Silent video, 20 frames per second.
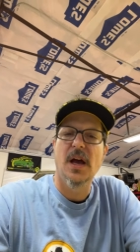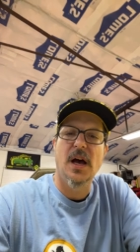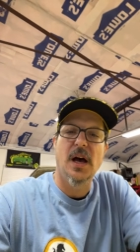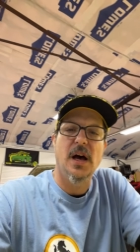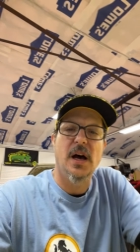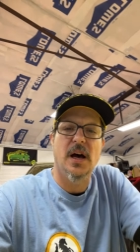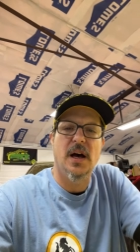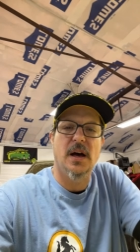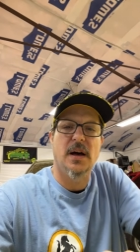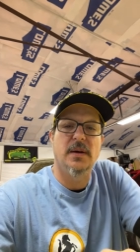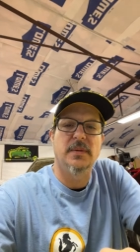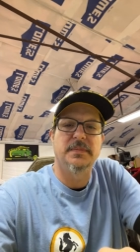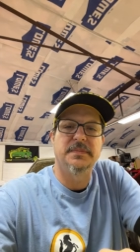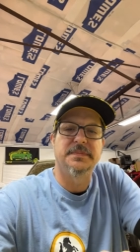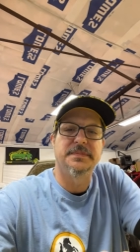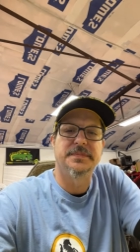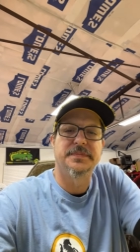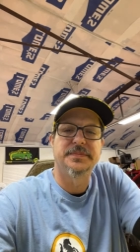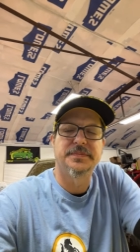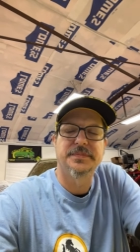um,
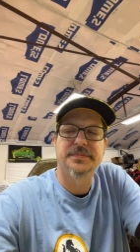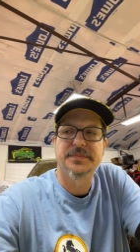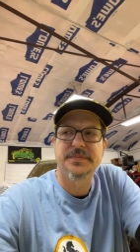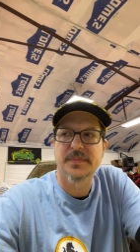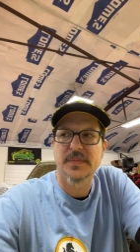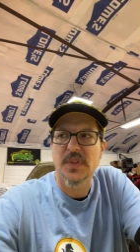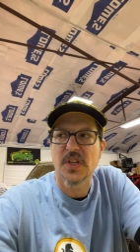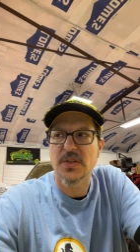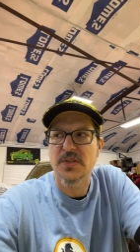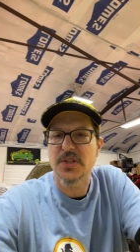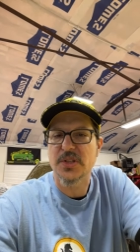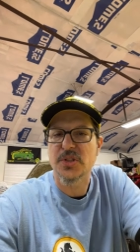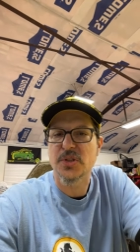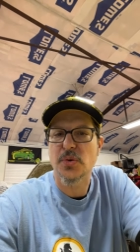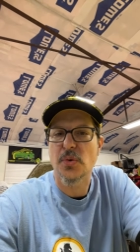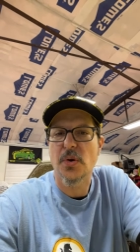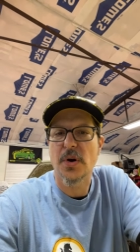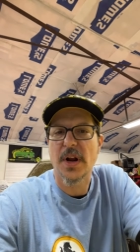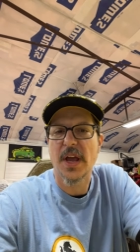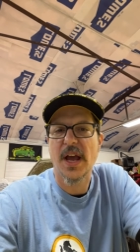they'll just
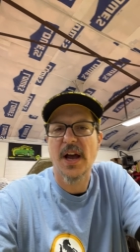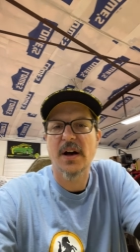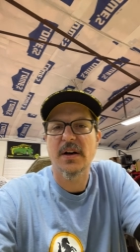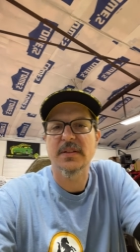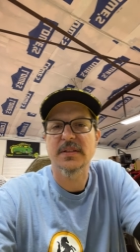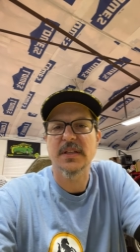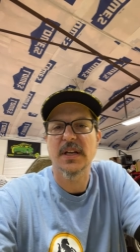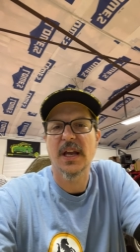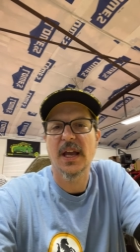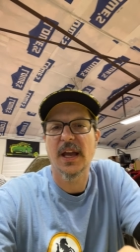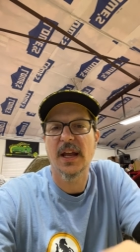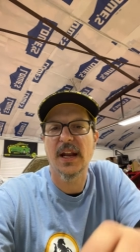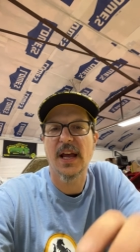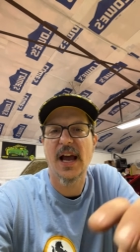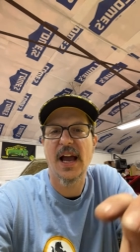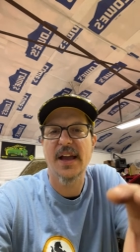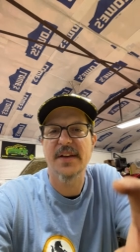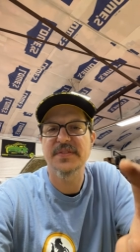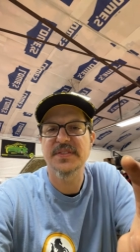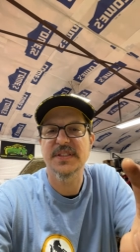short out, and
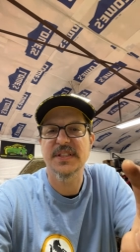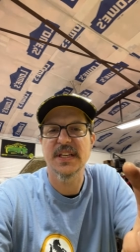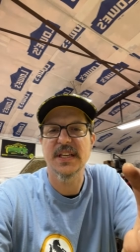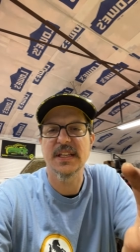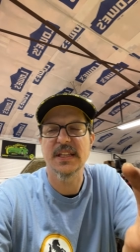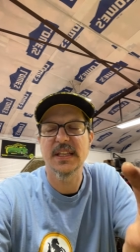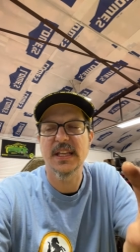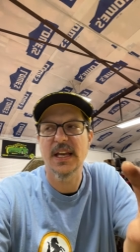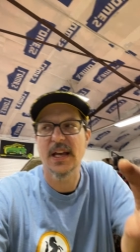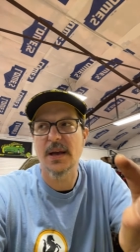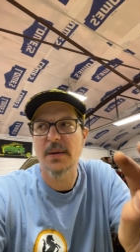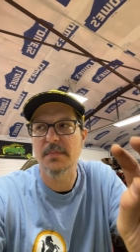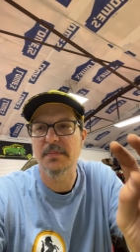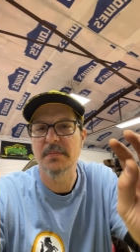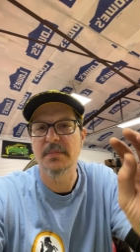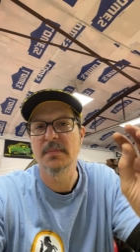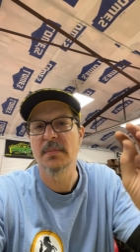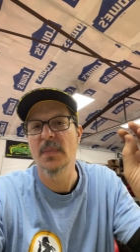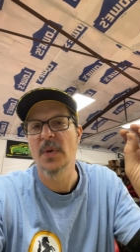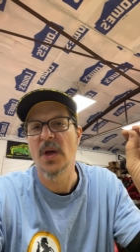I have seen them
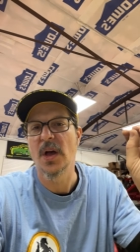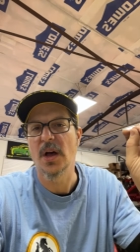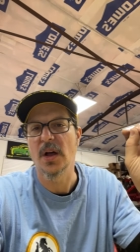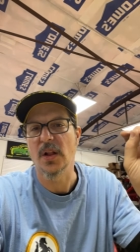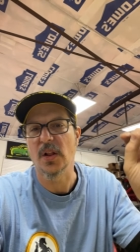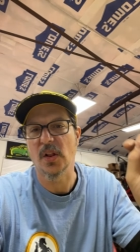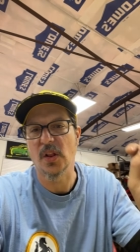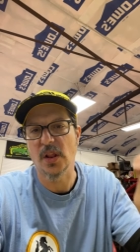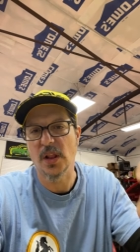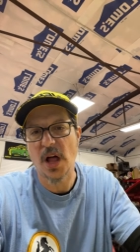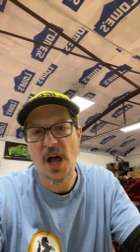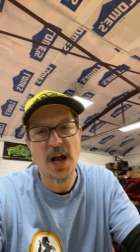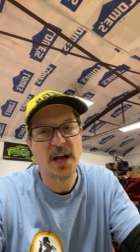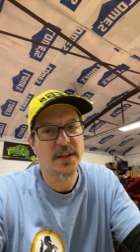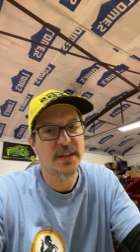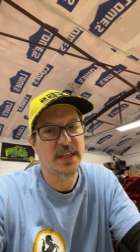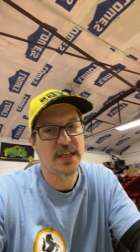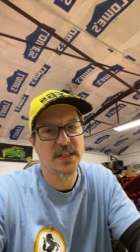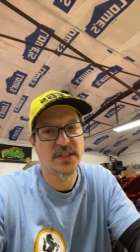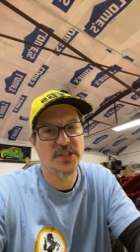lock
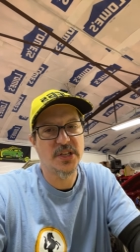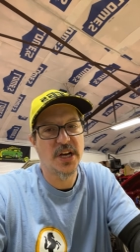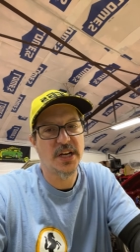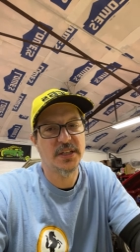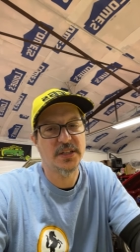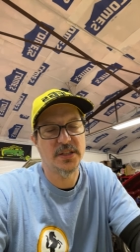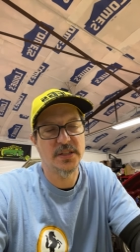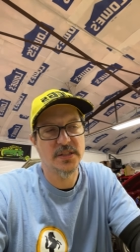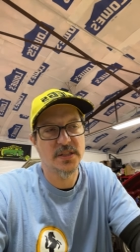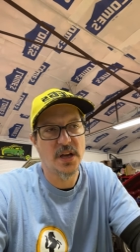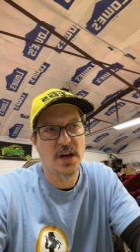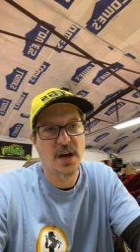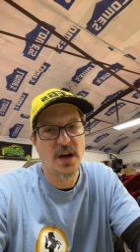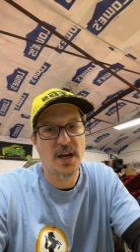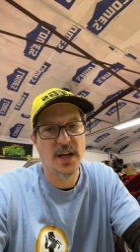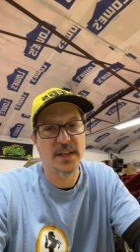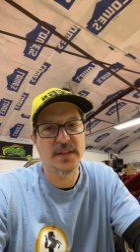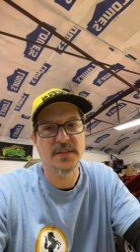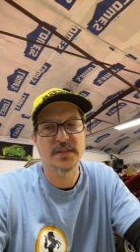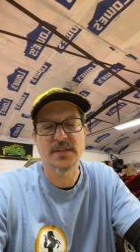the injectors
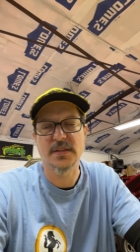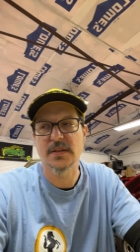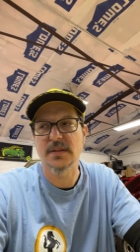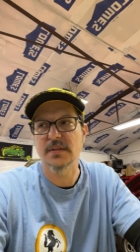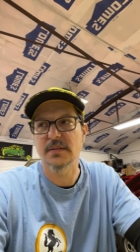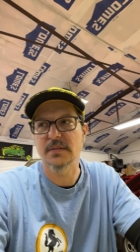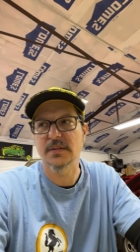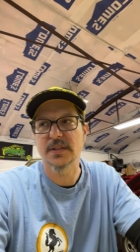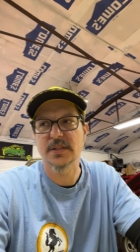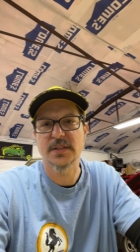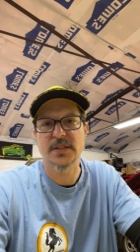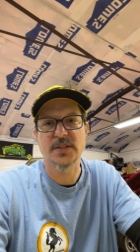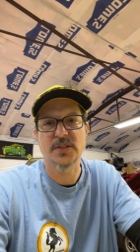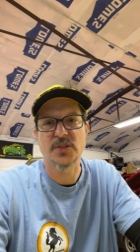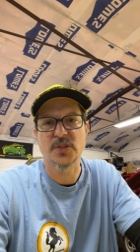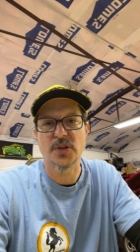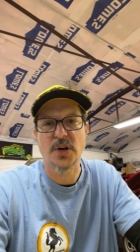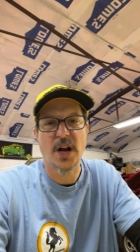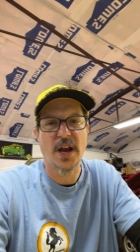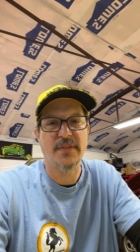on. So you're
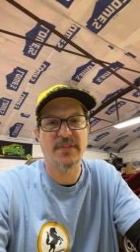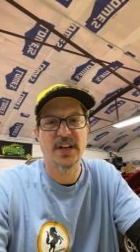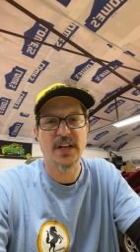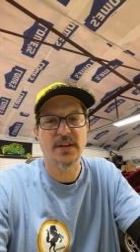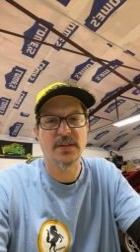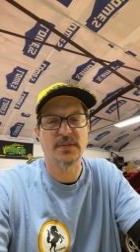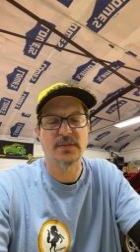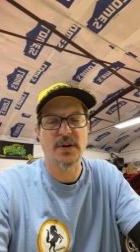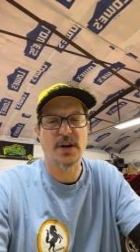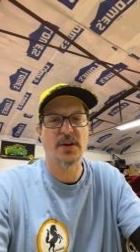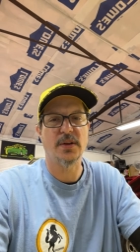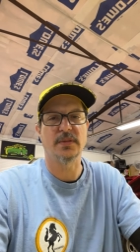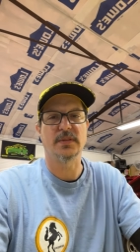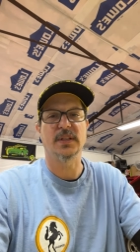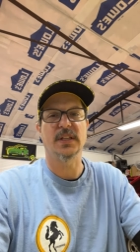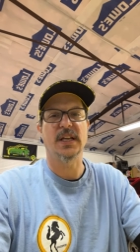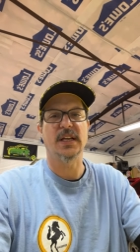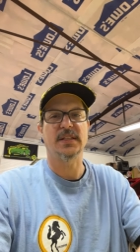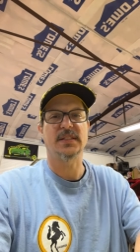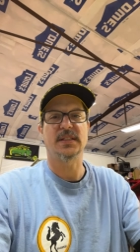just driving down the road,
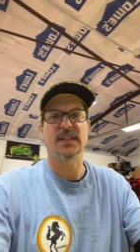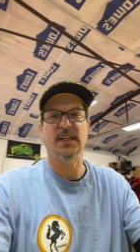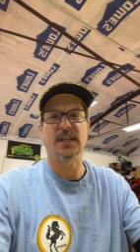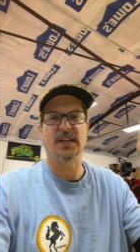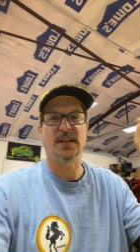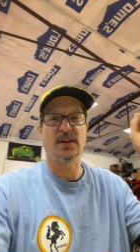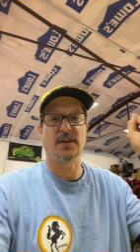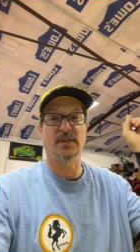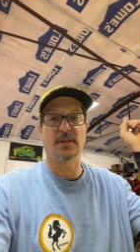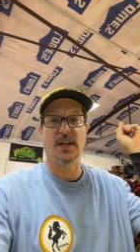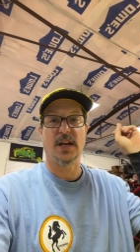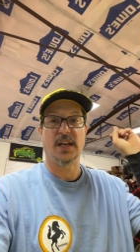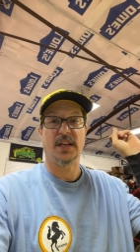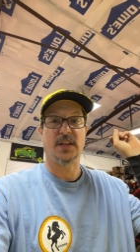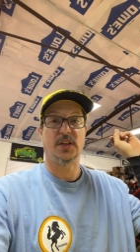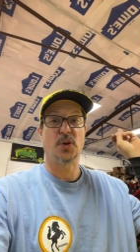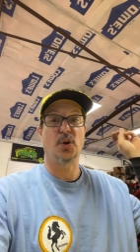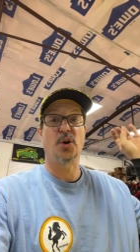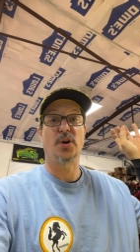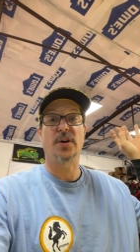and next thing you know, like
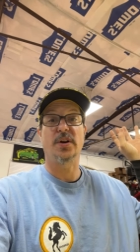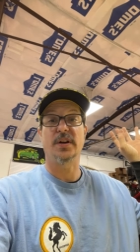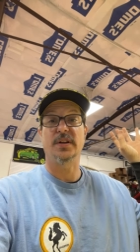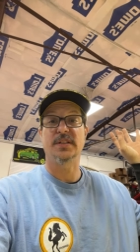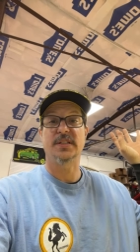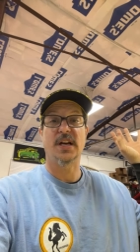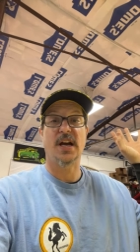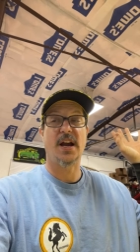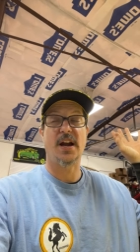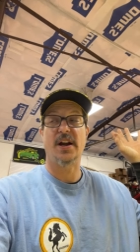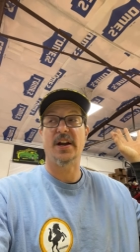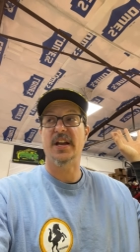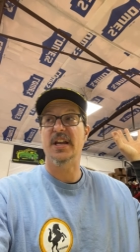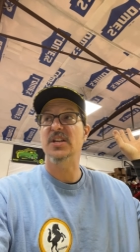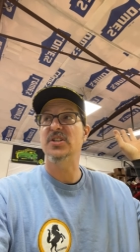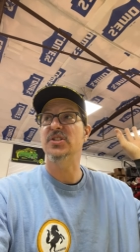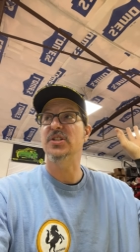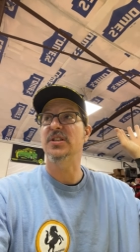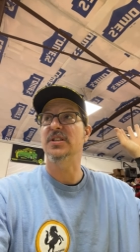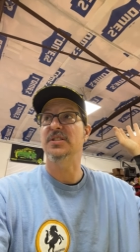your entire
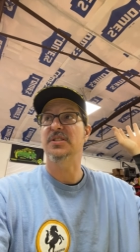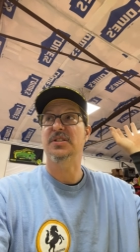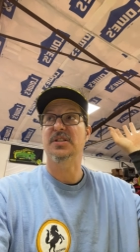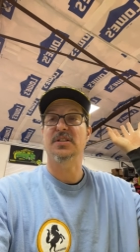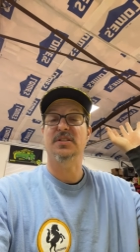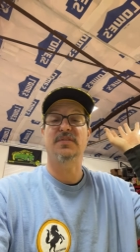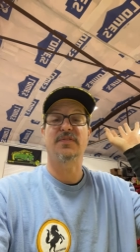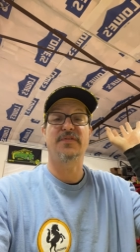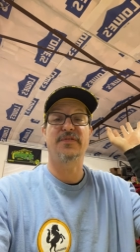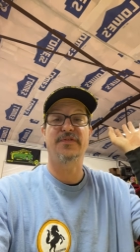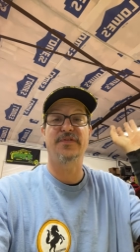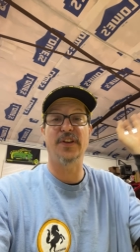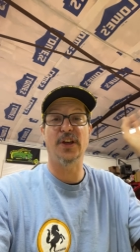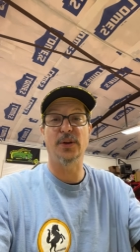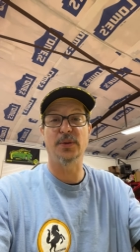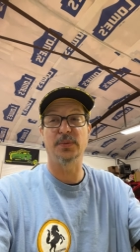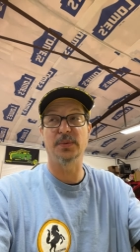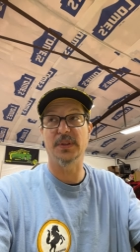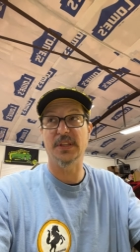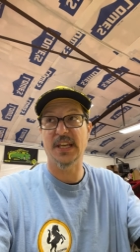engine is just
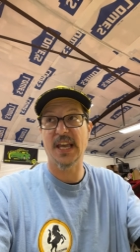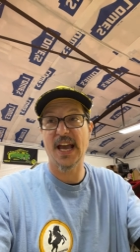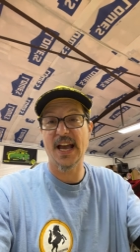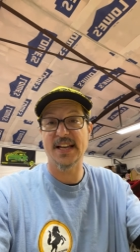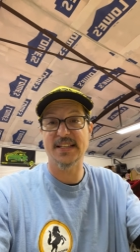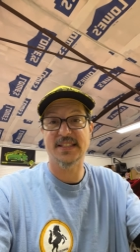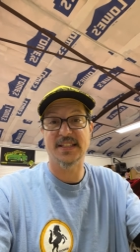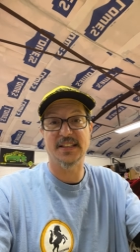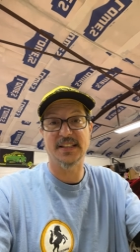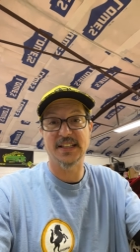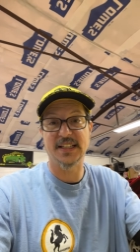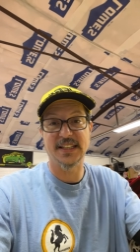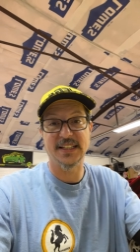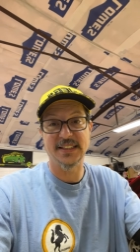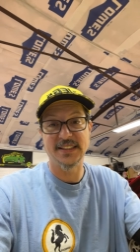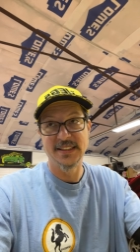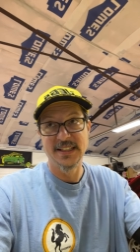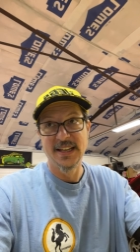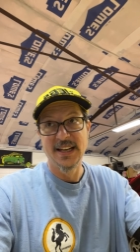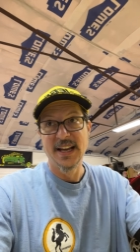filled with gasoline.